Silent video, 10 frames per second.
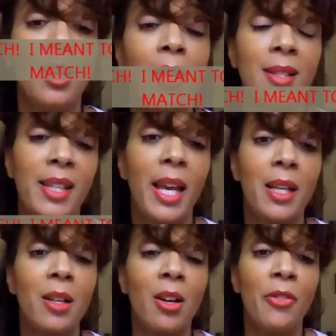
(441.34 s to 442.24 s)
a
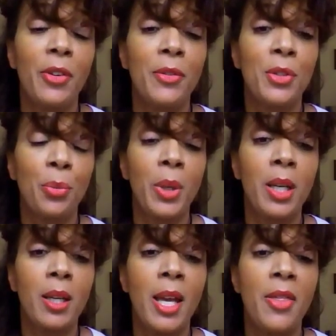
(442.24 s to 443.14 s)
set off of
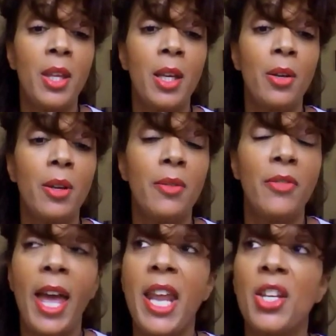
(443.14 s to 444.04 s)
Serena and then
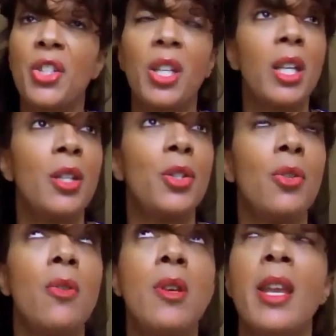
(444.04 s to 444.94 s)
vanished
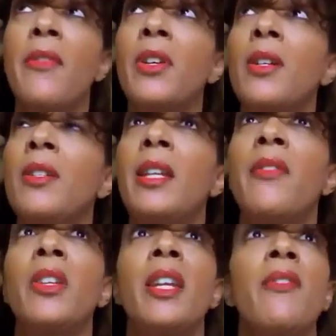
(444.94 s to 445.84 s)
into never,
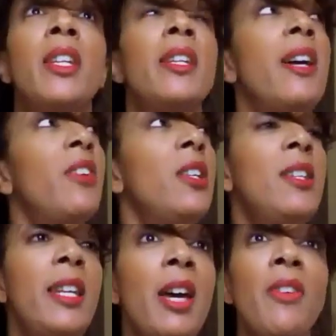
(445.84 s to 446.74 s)
never, never, never,
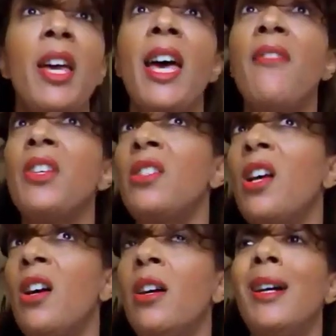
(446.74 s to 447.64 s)
never ever
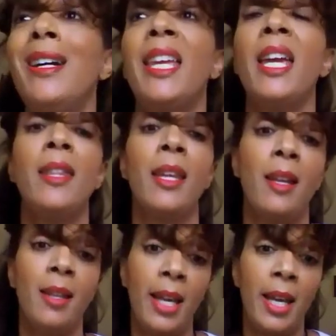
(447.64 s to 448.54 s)
saw her again
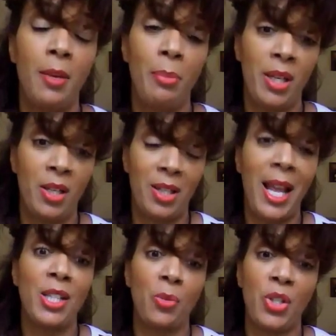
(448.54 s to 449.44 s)
there land because
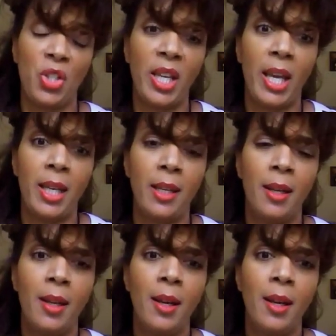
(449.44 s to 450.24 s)
that's where she's heading.